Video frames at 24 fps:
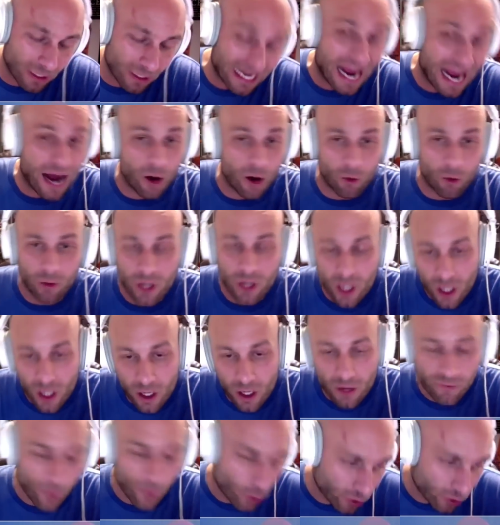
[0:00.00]
Now,
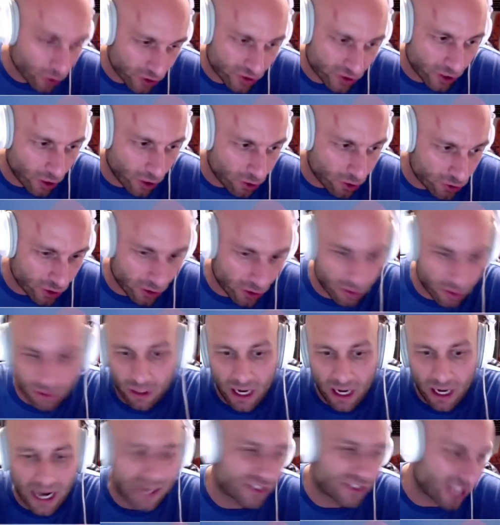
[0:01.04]
full disclosure,
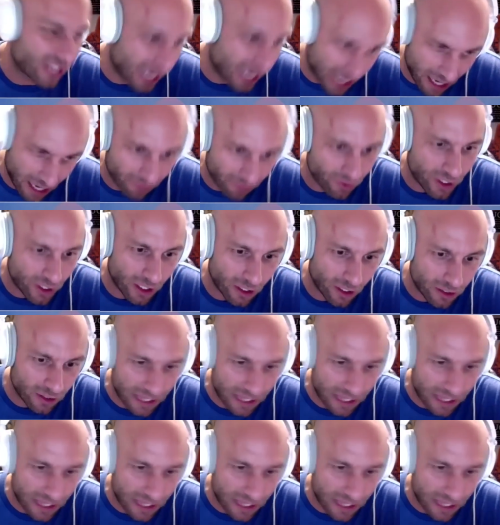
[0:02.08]
I say it every year.